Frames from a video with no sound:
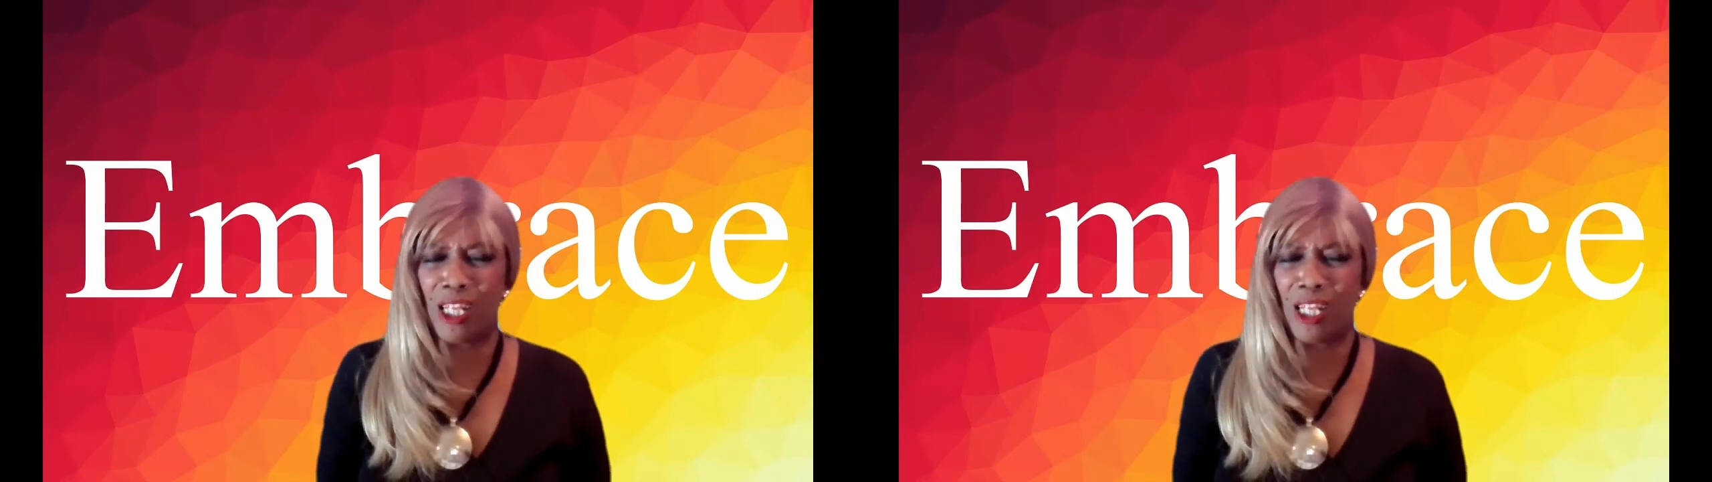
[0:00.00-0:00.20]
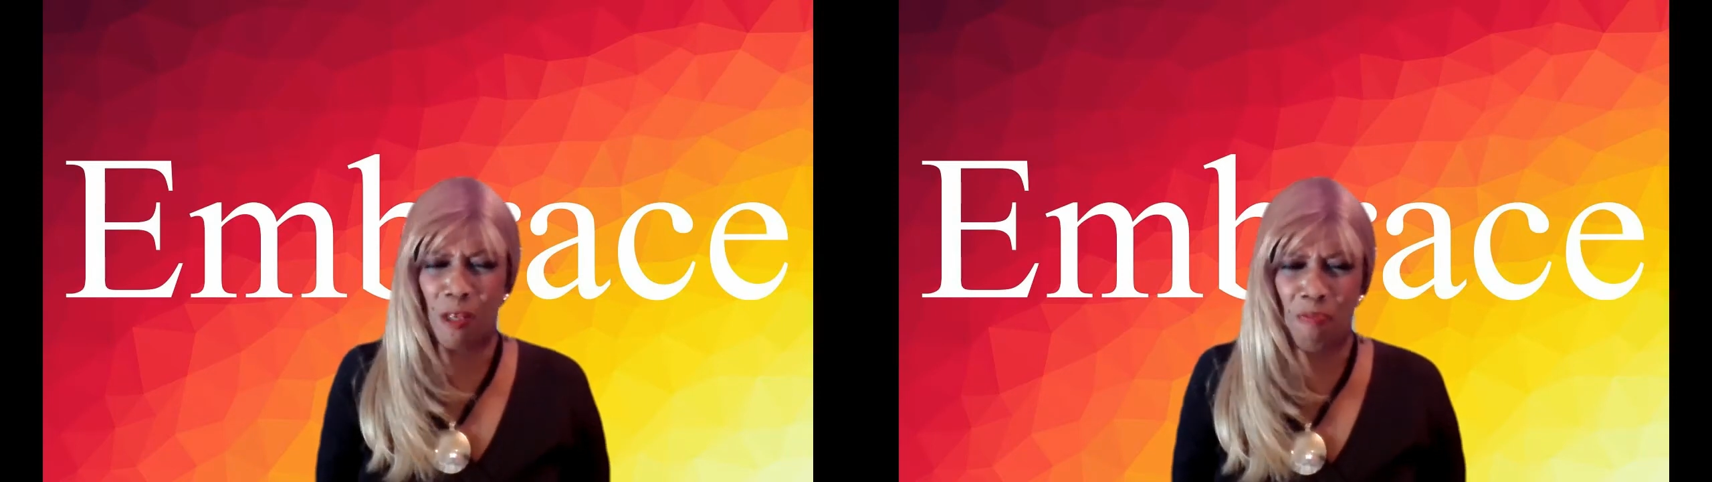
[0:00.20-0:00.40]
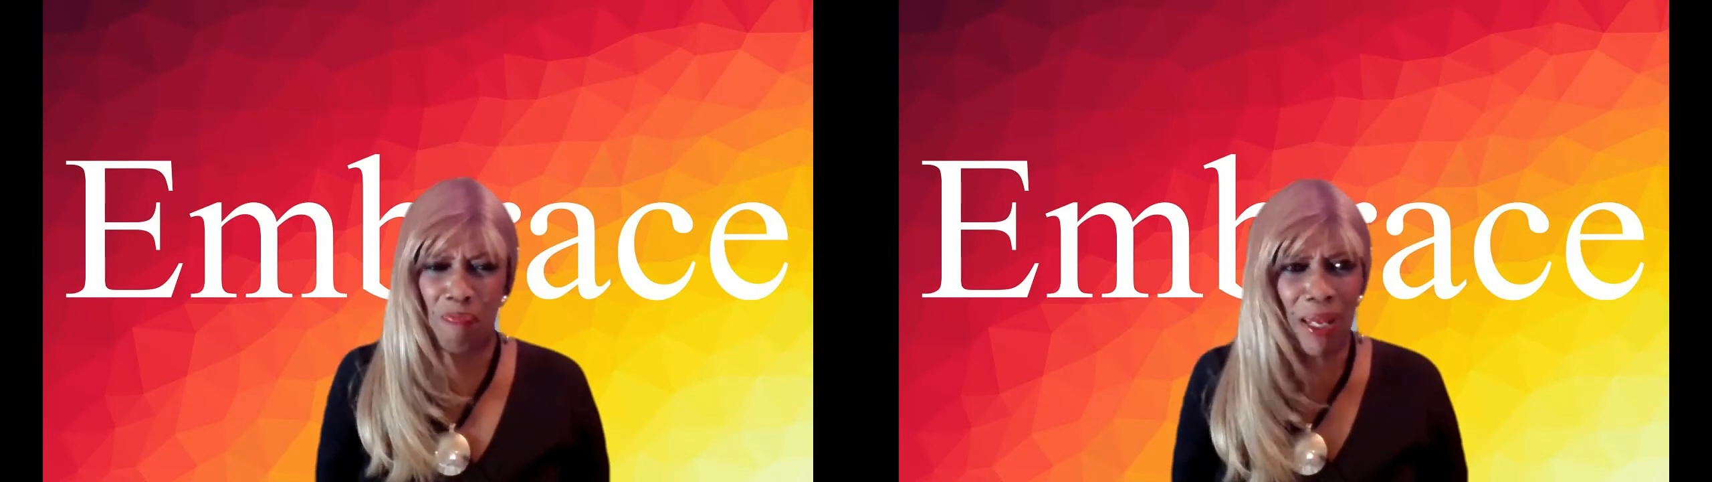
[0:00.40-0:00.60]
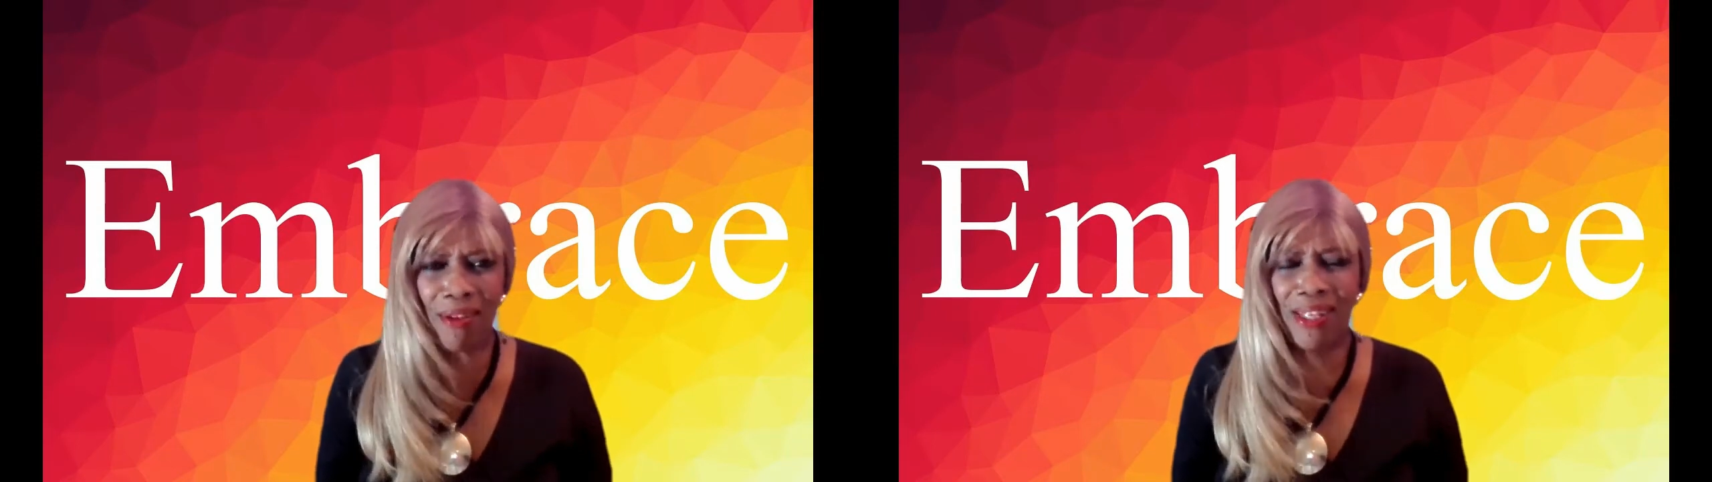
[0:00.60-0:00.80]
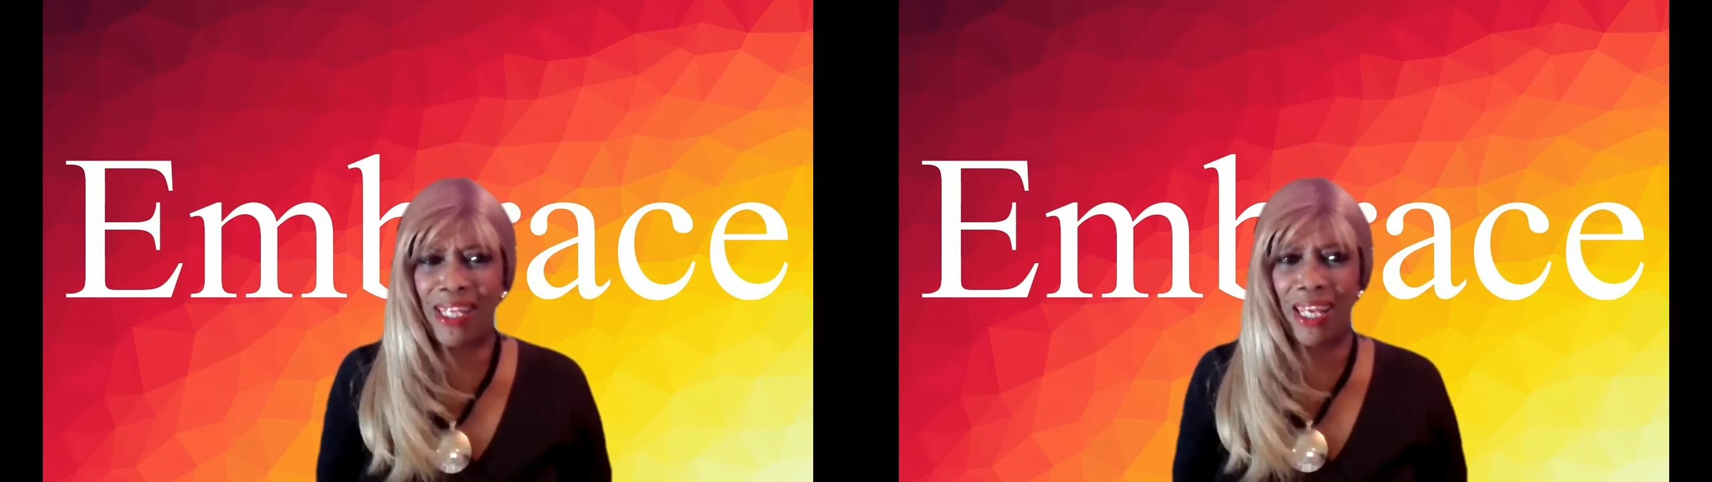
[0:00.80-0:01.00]

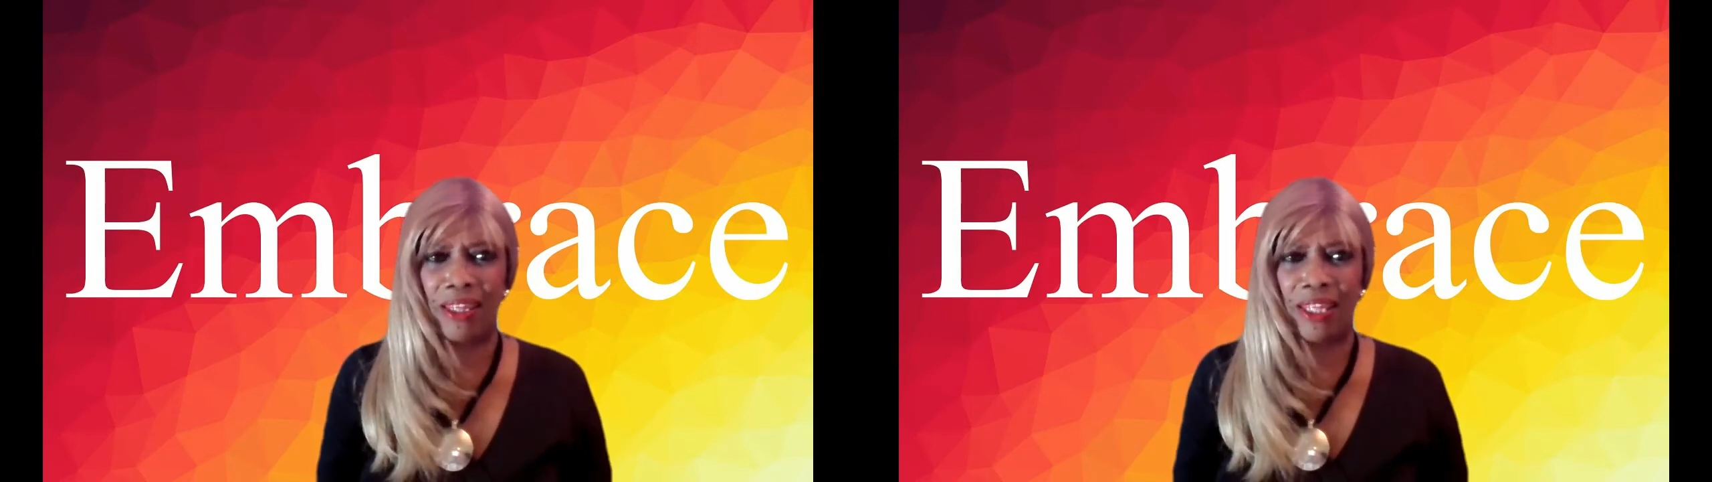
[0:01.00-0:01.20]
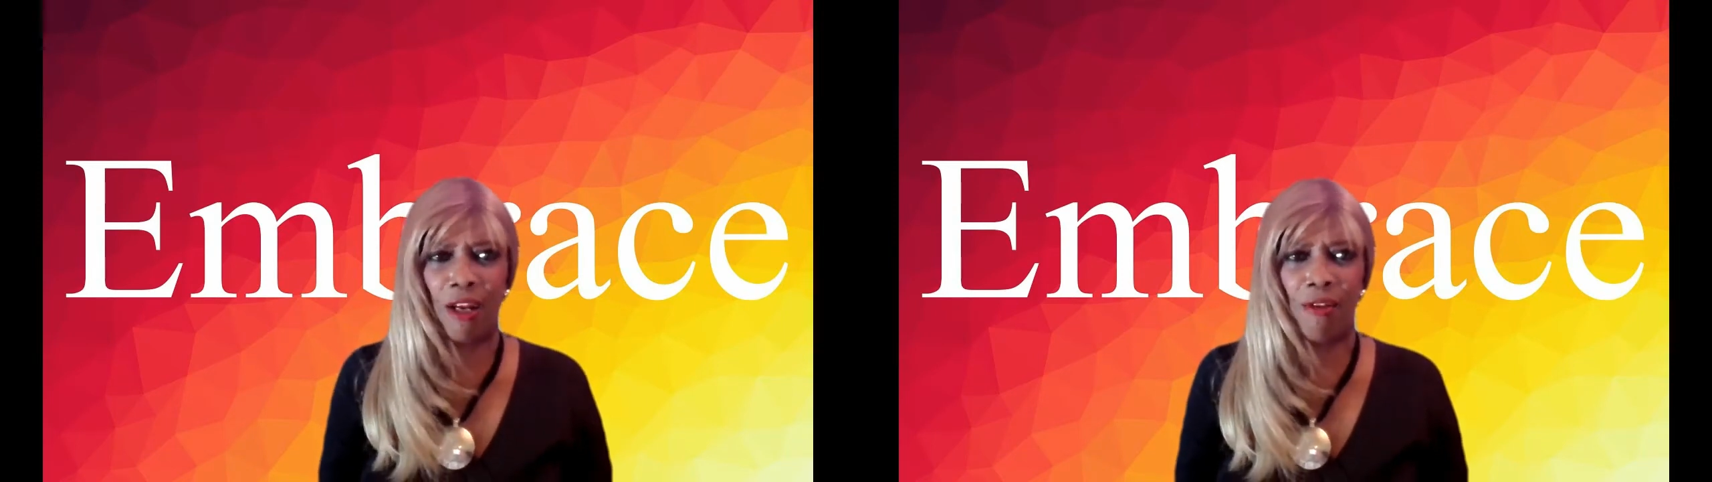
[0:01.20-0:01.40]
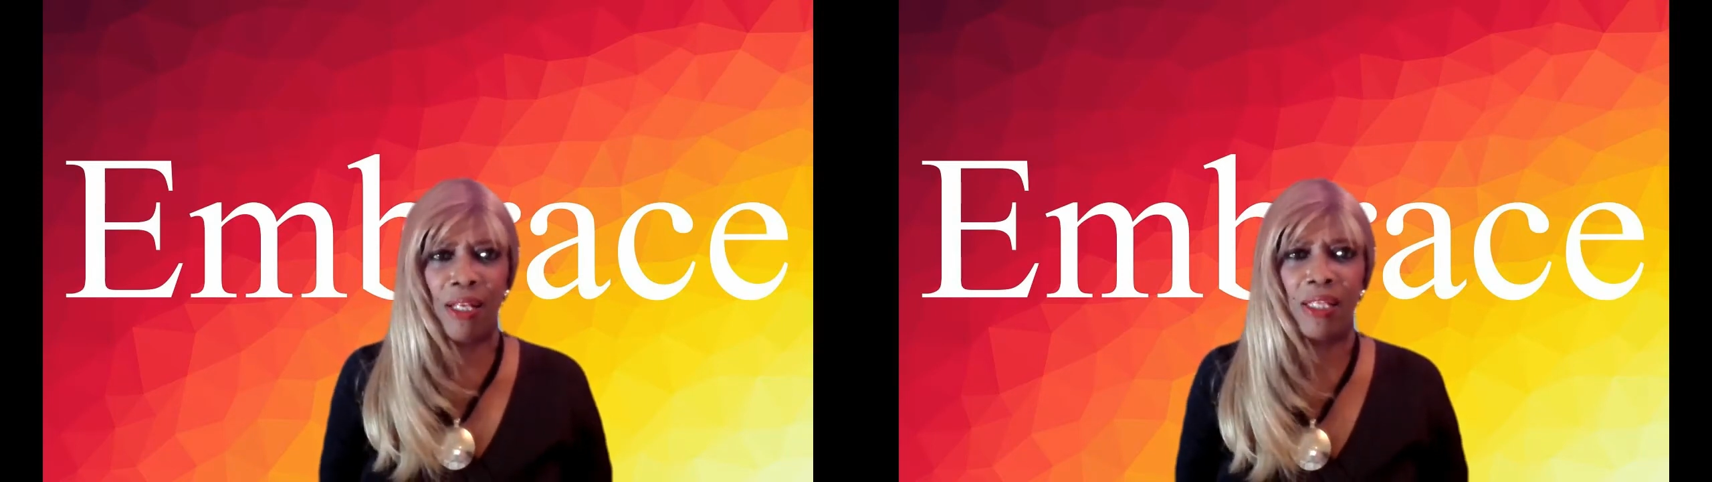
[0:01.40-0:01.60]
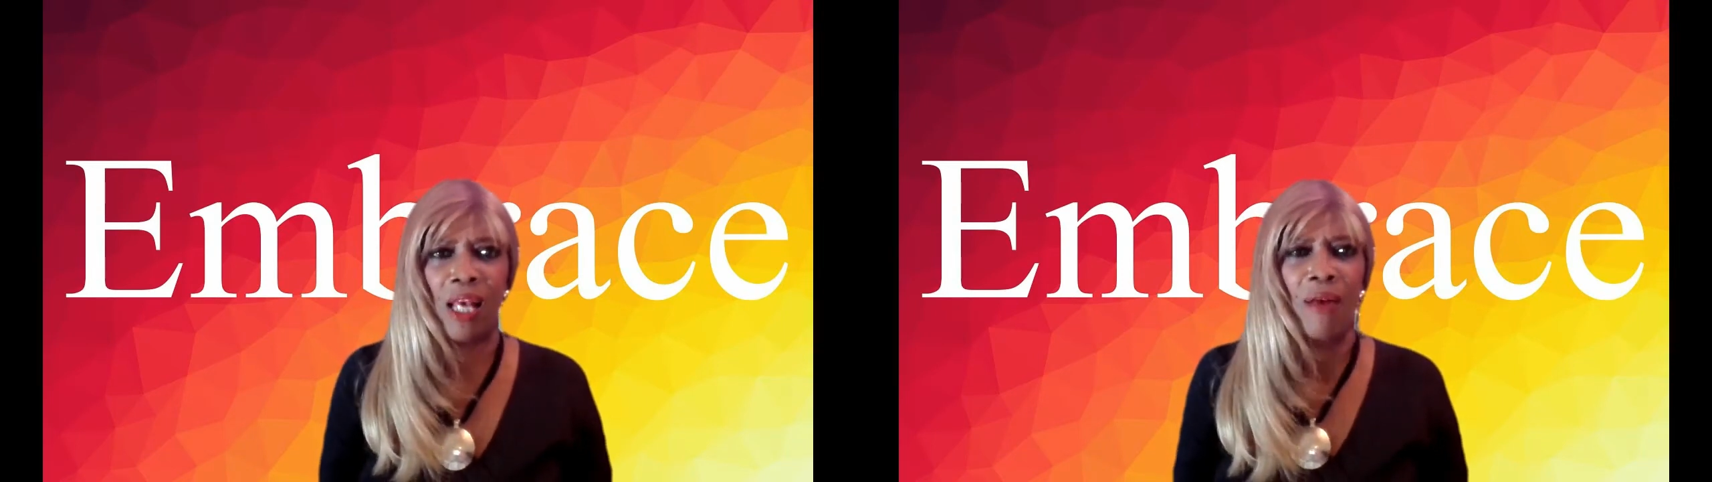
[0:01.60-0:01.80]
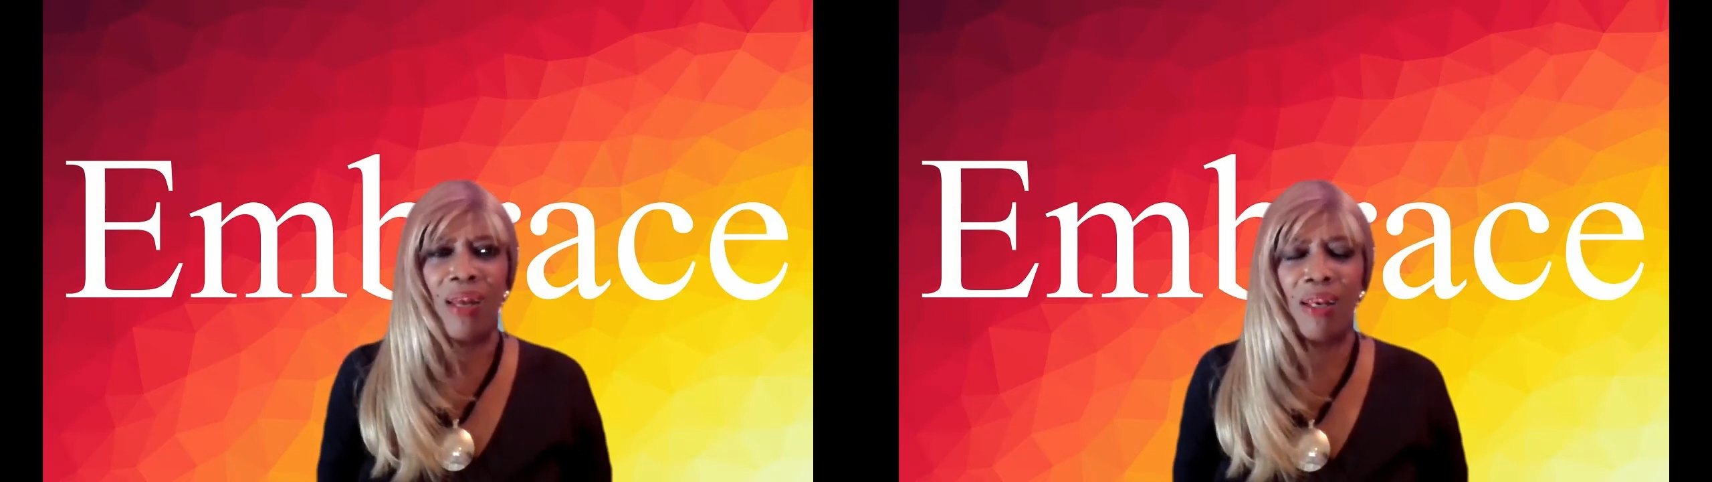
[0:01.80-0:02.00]
conspiracy theories.